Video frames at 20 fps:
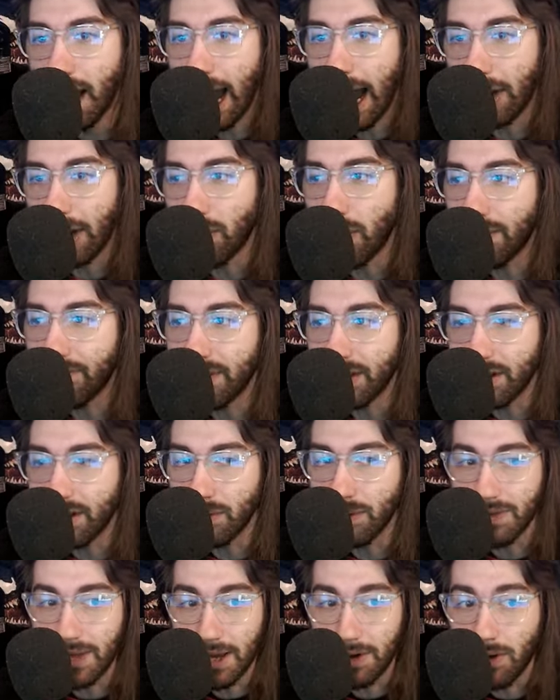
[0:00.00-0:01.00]
I don't have to deal
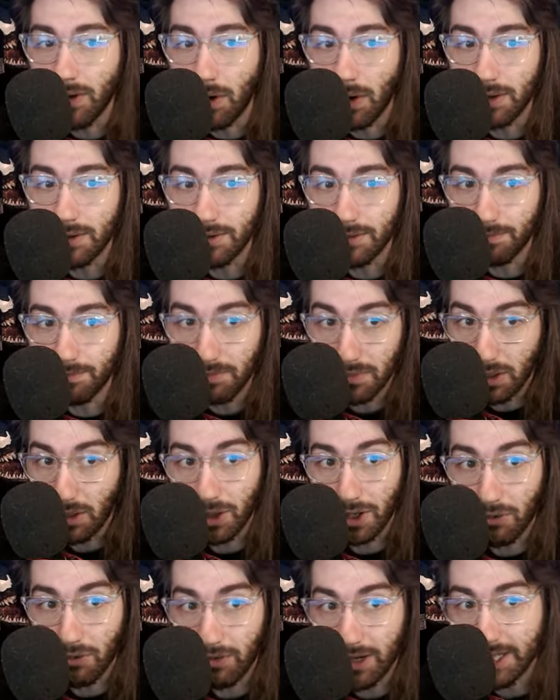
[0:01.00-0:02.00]
with dead hard
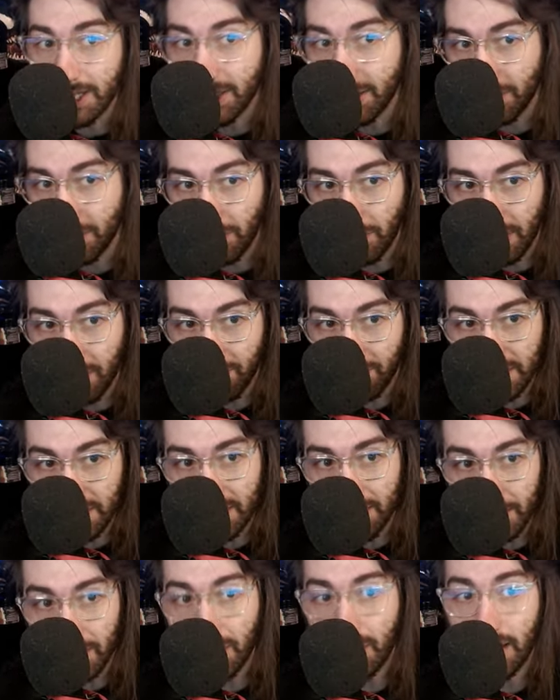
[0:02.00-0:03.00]
literally granting you
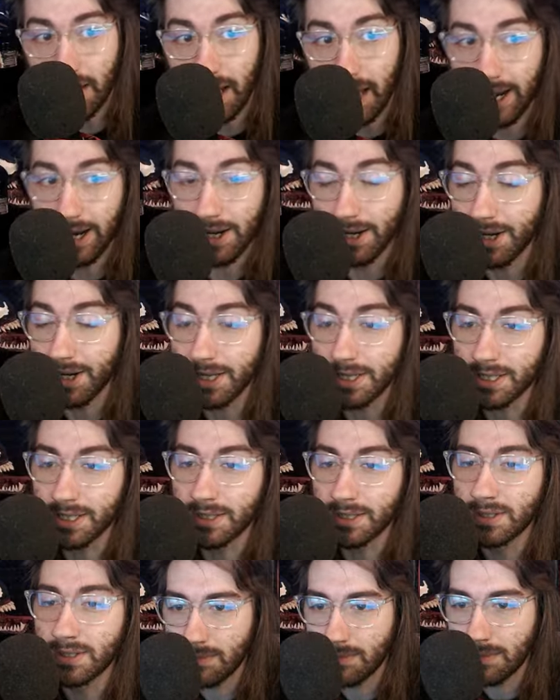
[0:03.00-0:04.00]
invincibility and
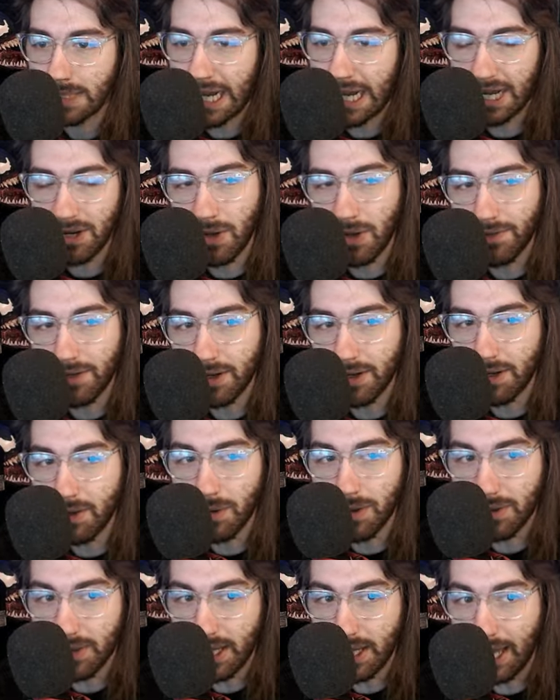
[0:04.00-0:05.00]
distance. I don't have to deal
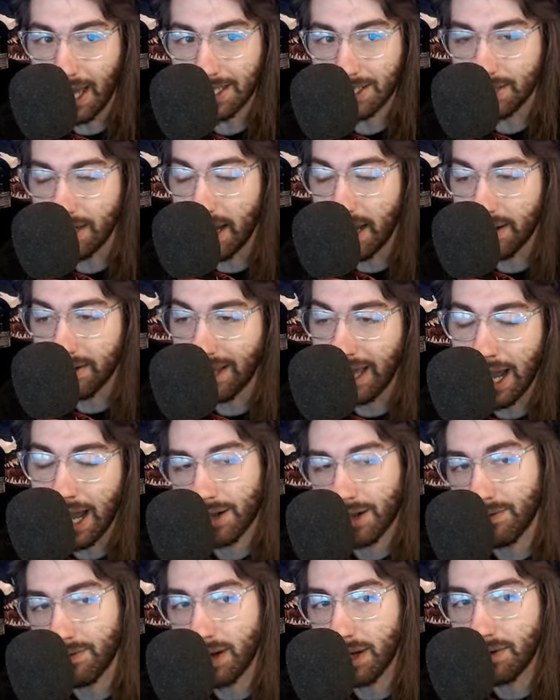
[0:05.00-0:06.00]
with DS not
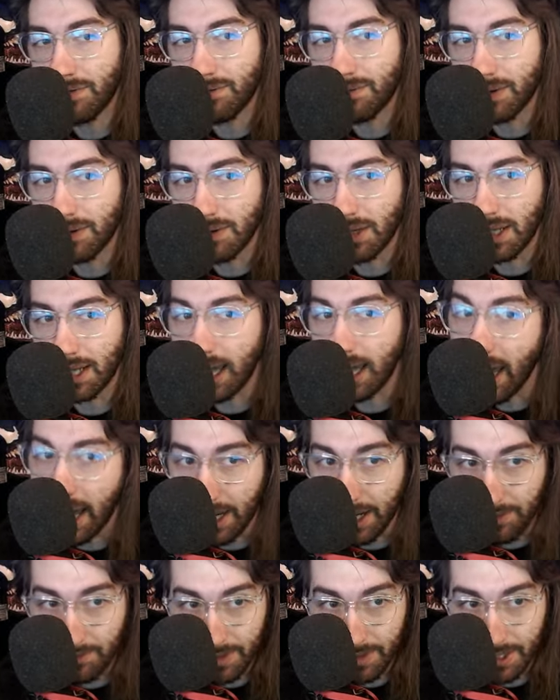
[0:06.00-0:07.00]
deactivating for like
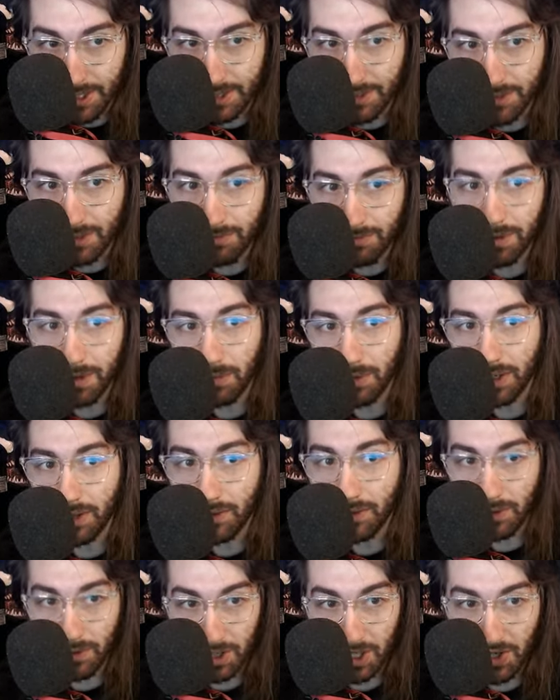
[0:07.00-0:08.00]
any reason. So people
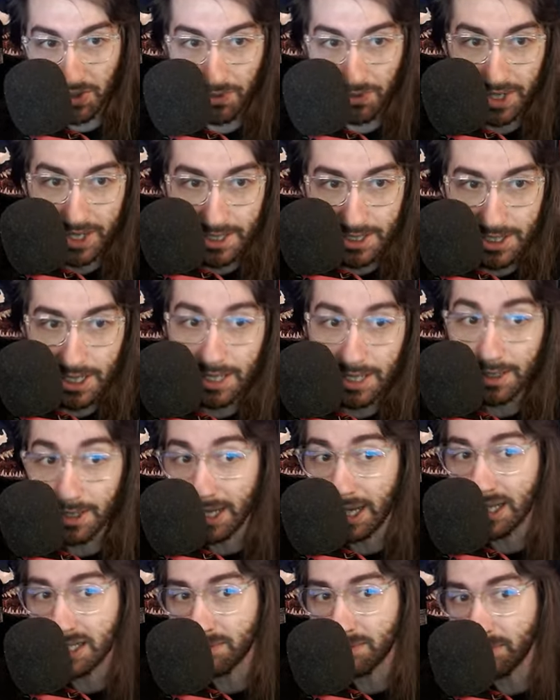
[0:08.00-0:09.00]
can literally greet a gen,
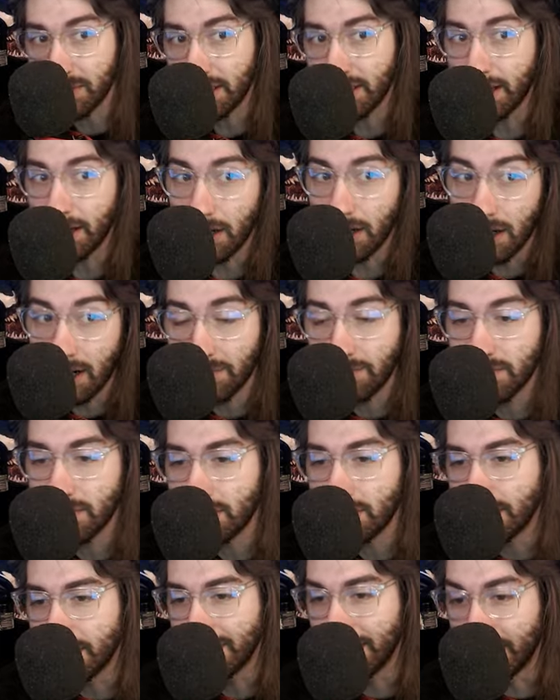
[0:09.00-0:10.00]
DS me, get off,
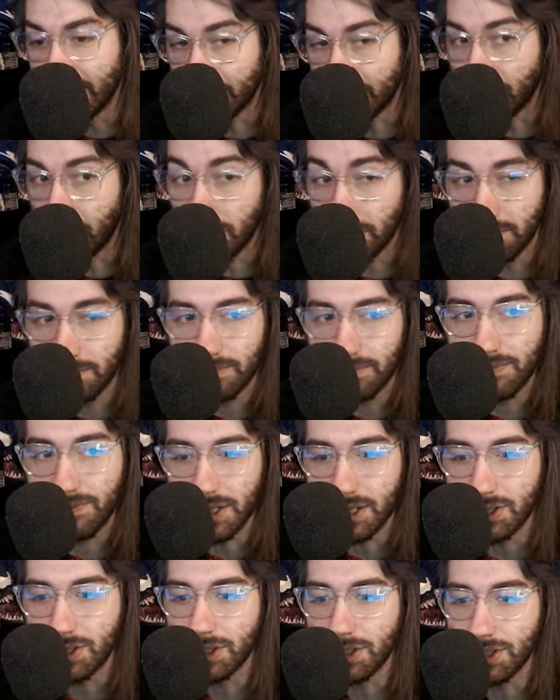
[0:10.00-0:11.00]
and then go
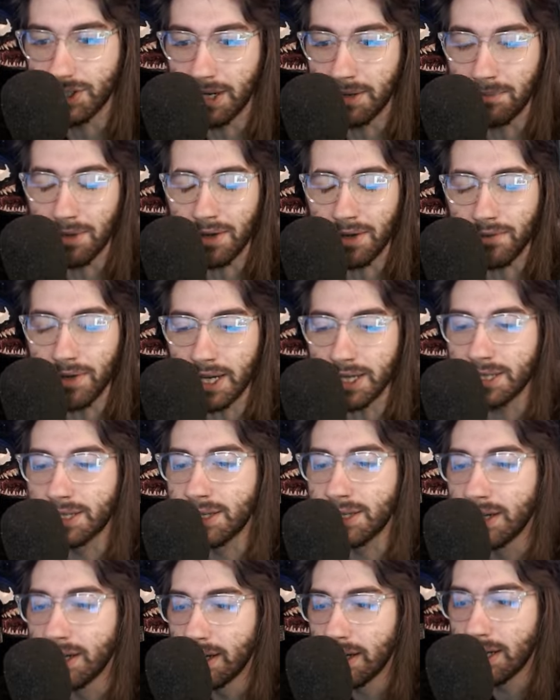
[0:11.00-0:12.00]
finish the gen in my face.